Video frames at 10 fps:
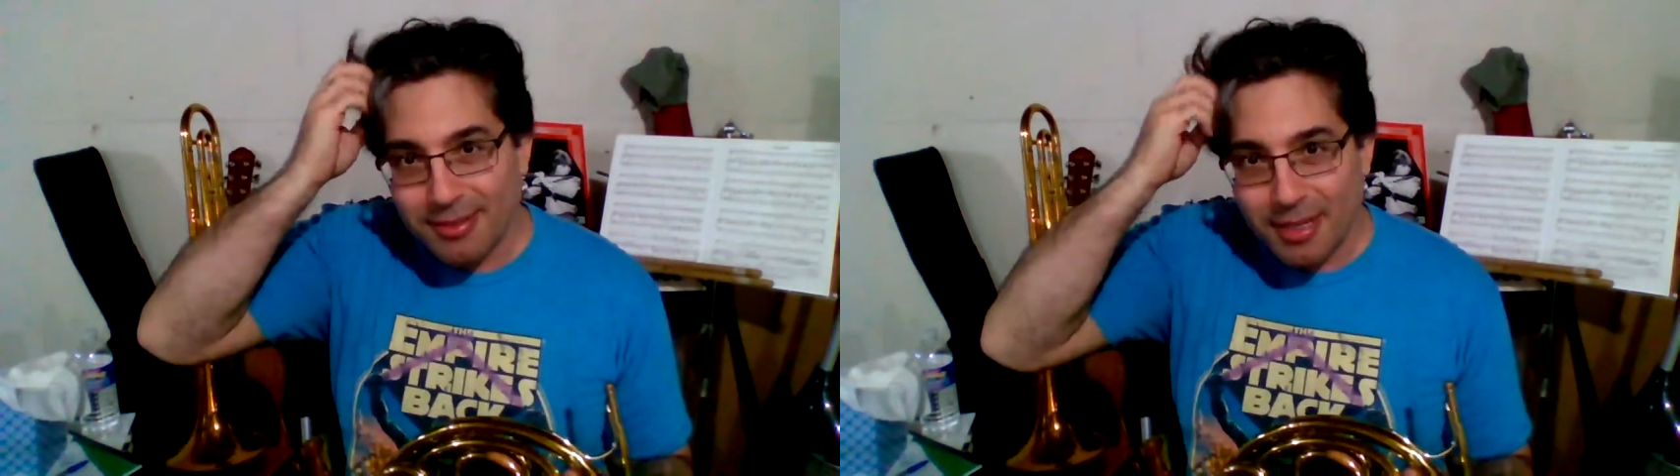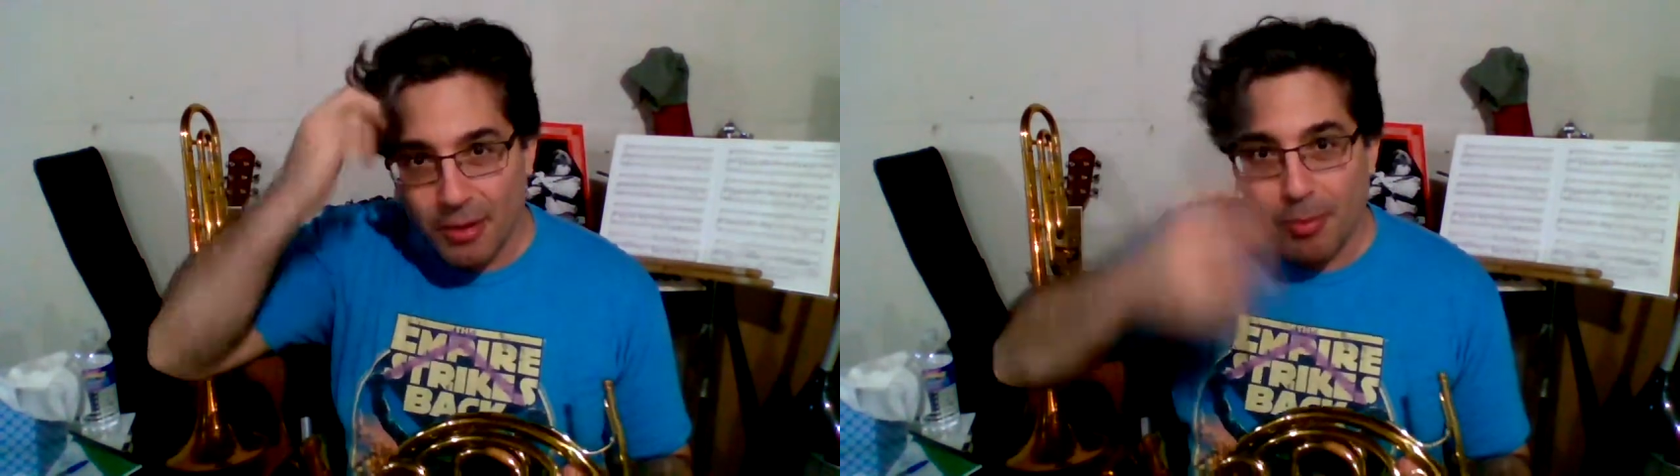
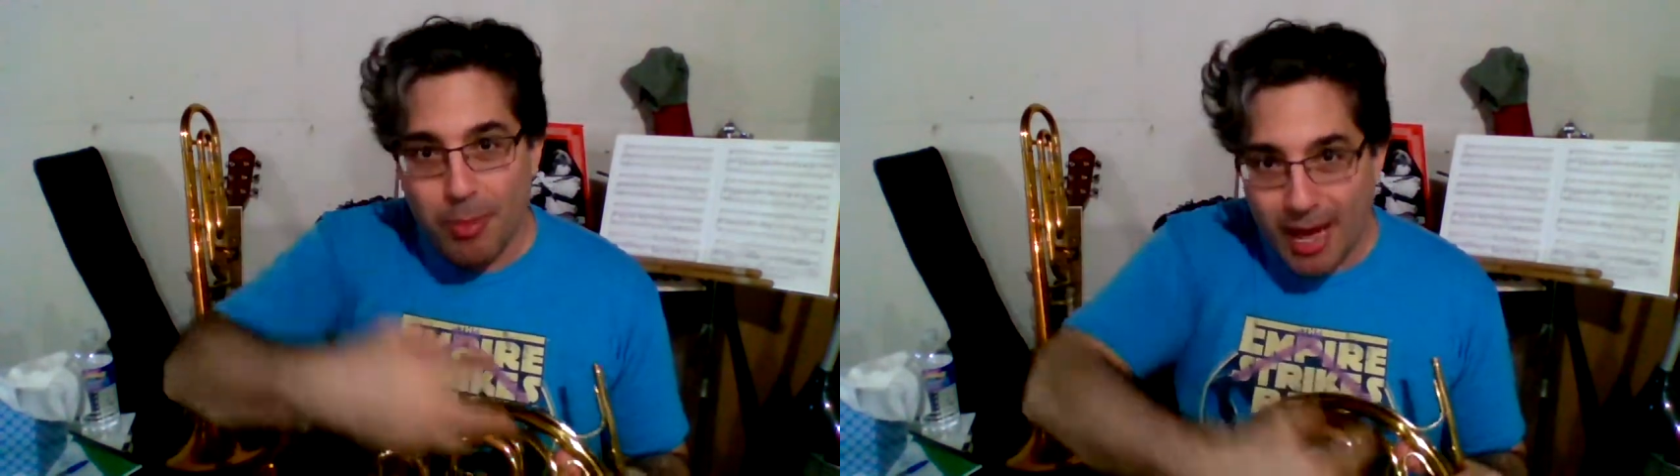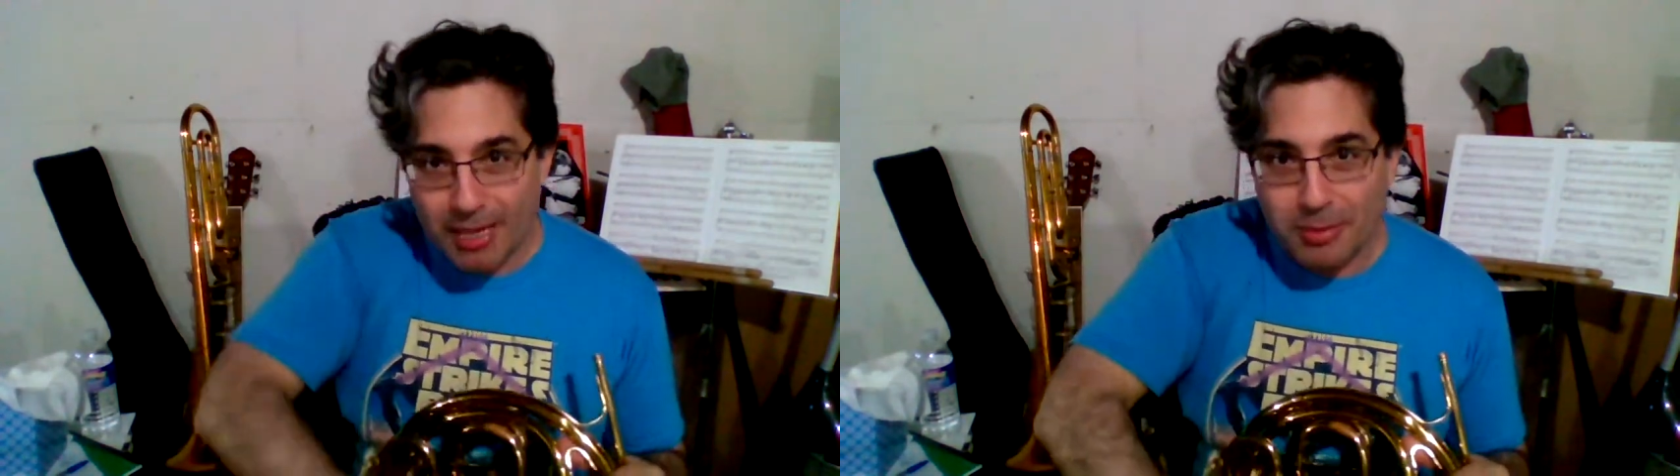it would
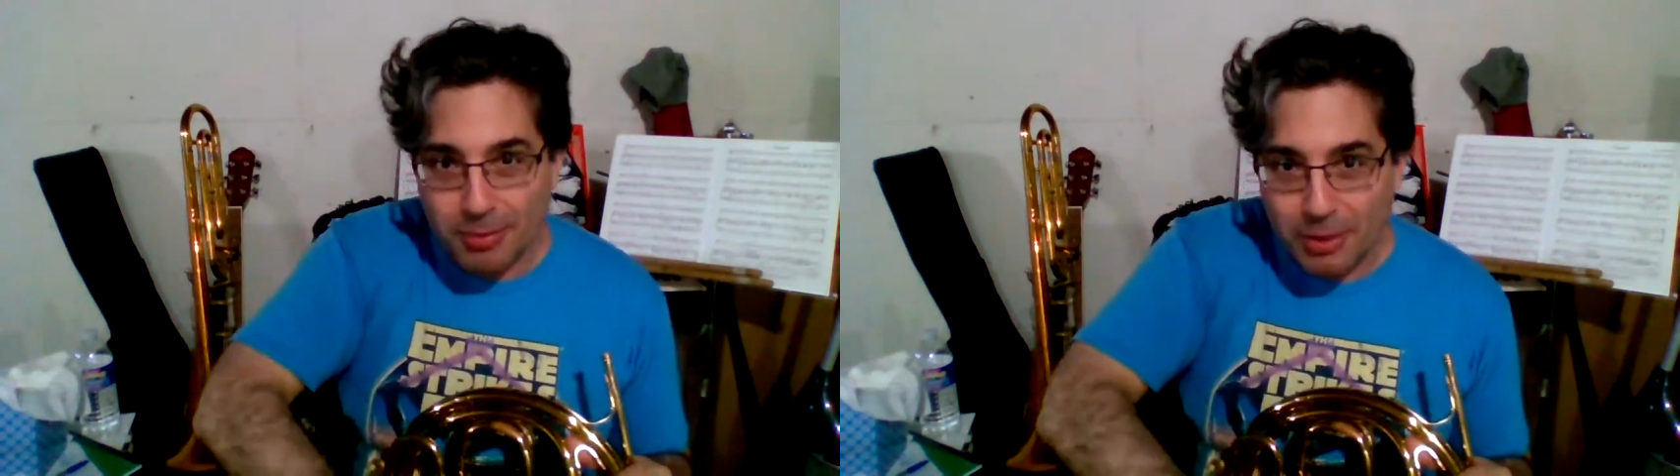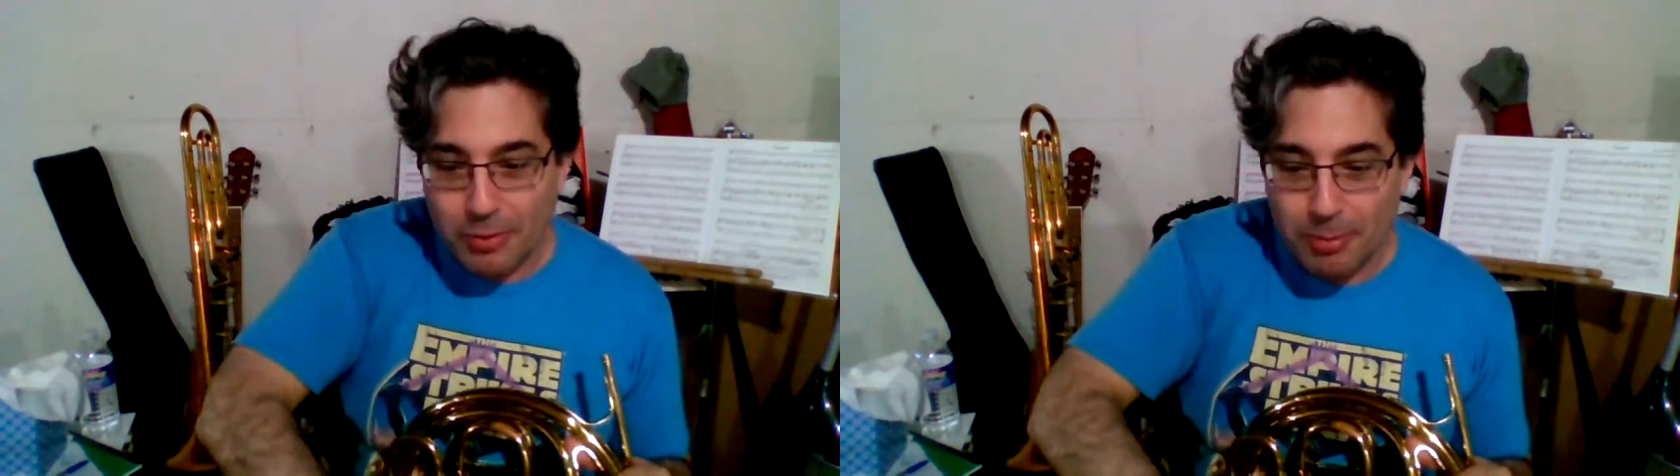
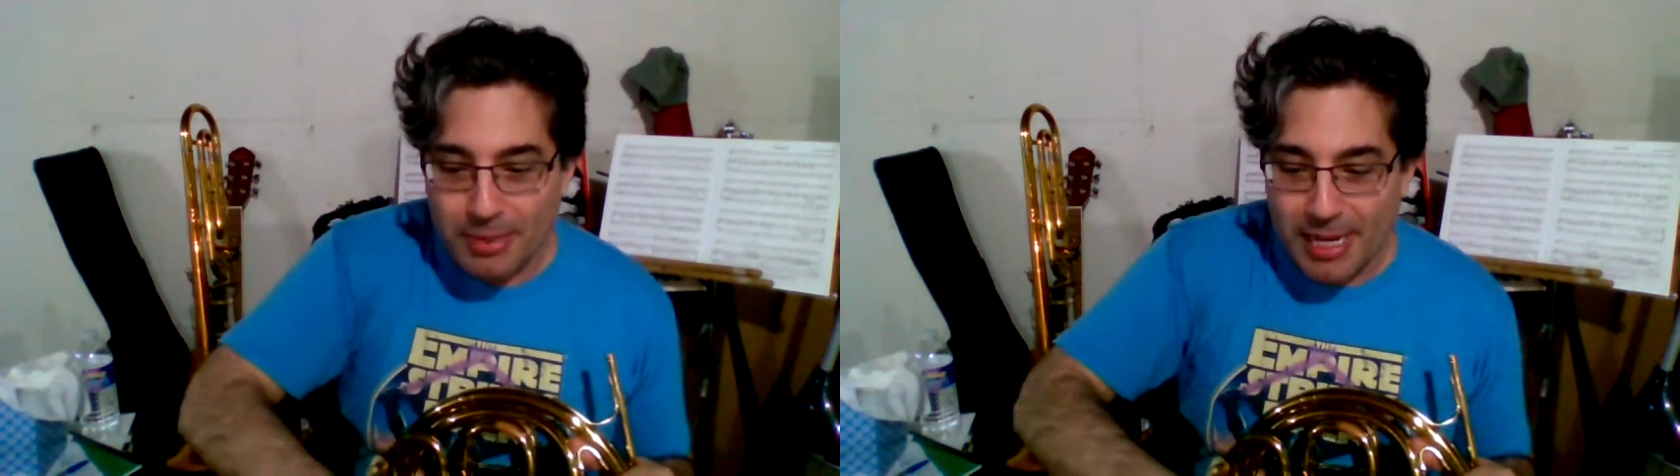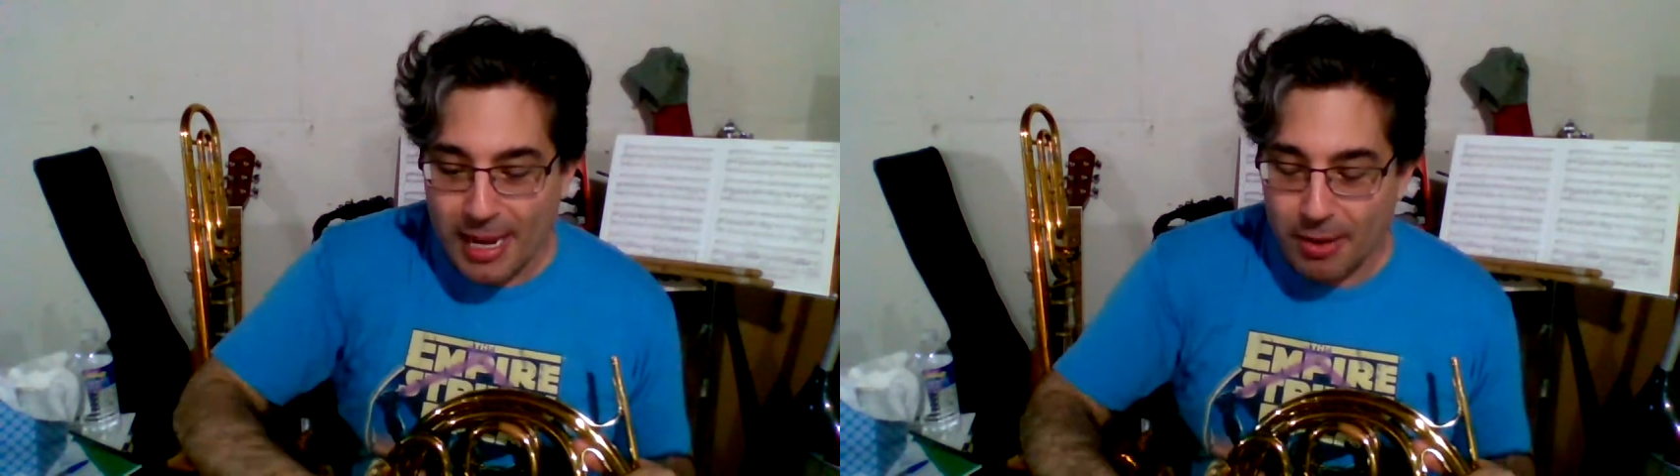possibly drip
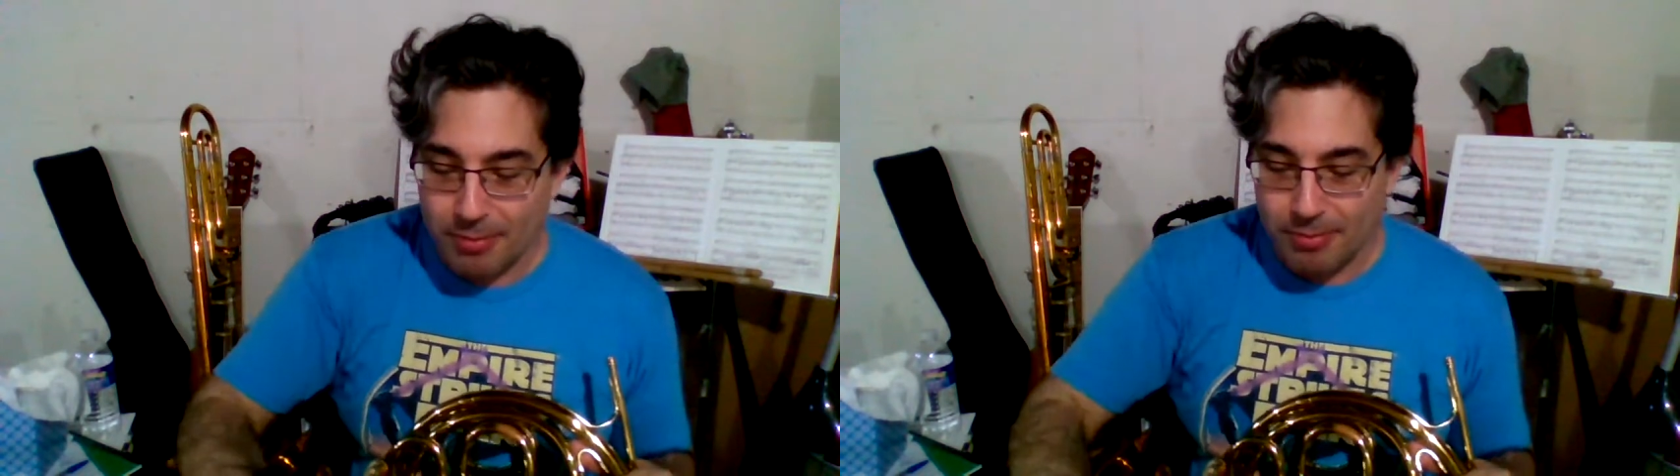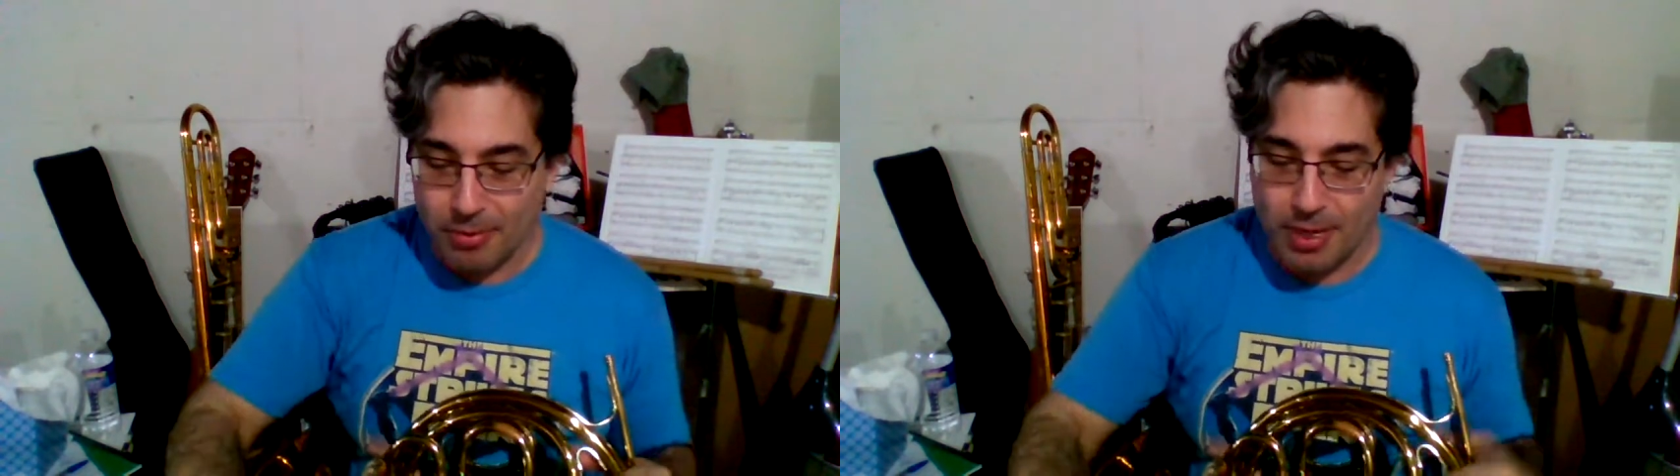down,
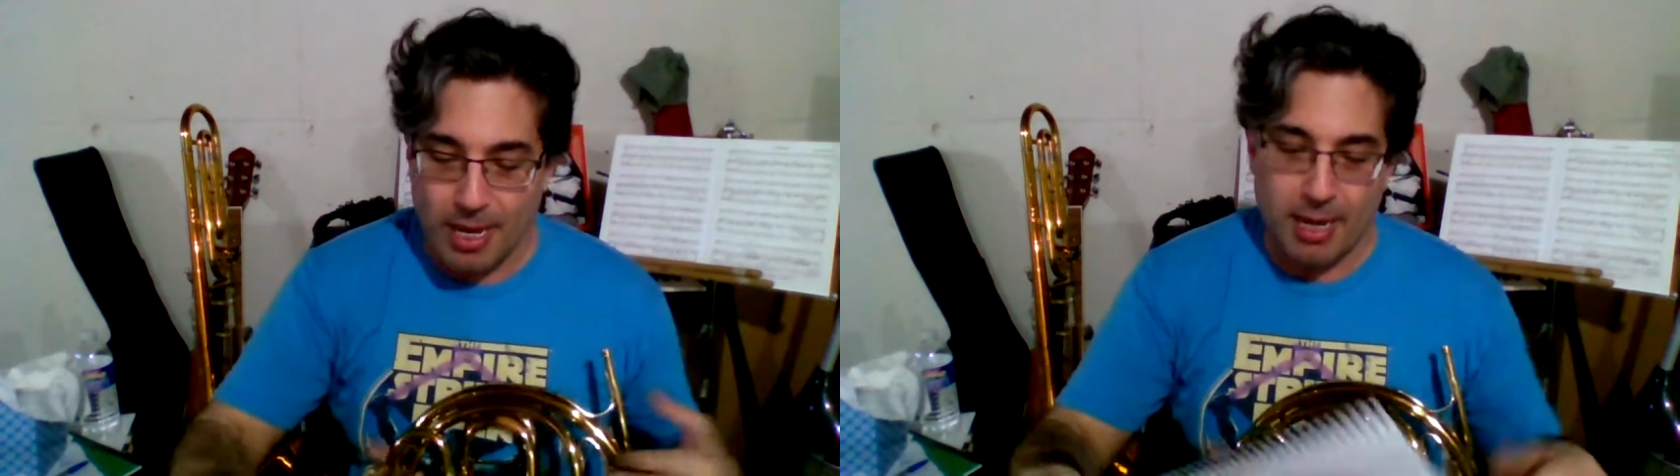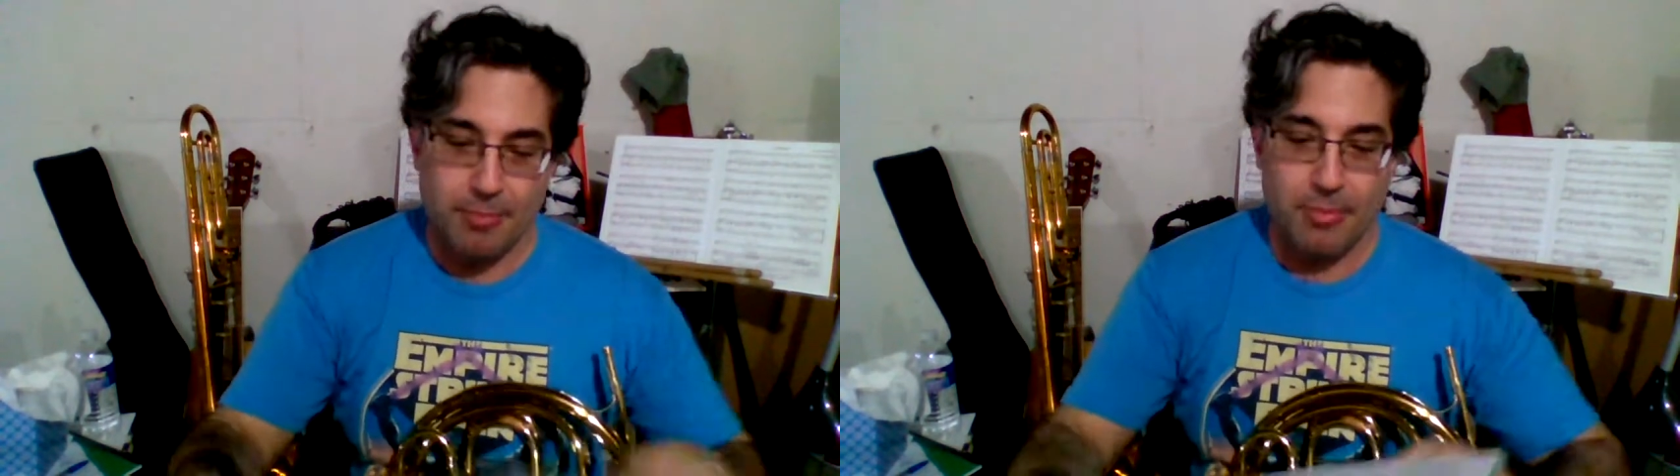
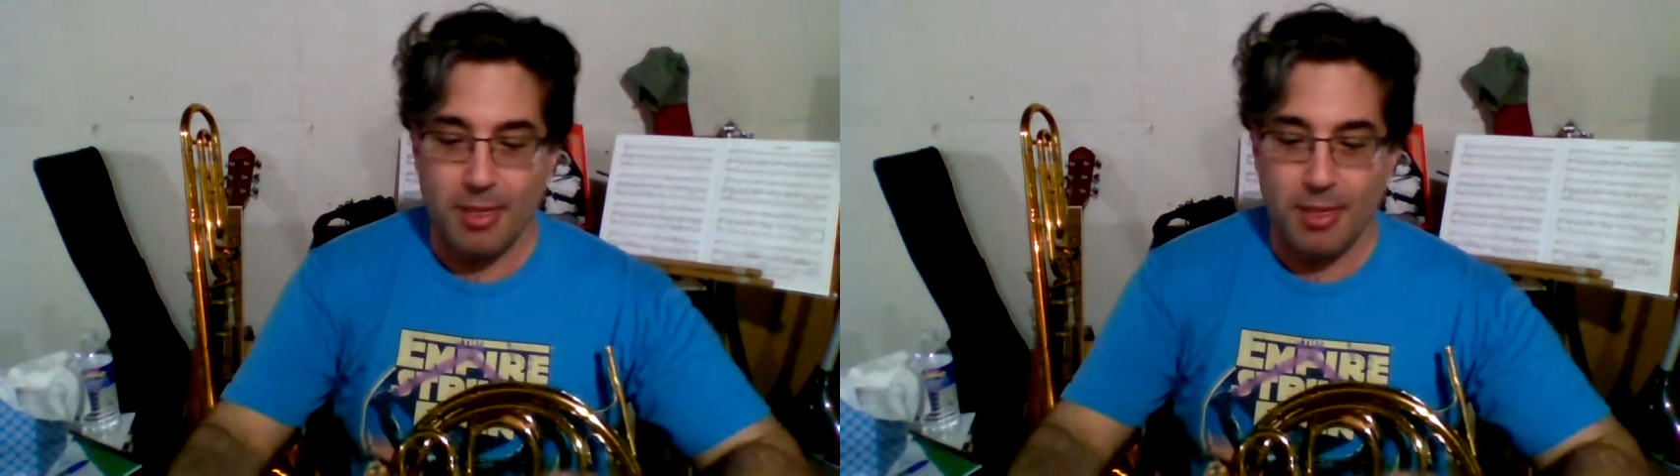okay?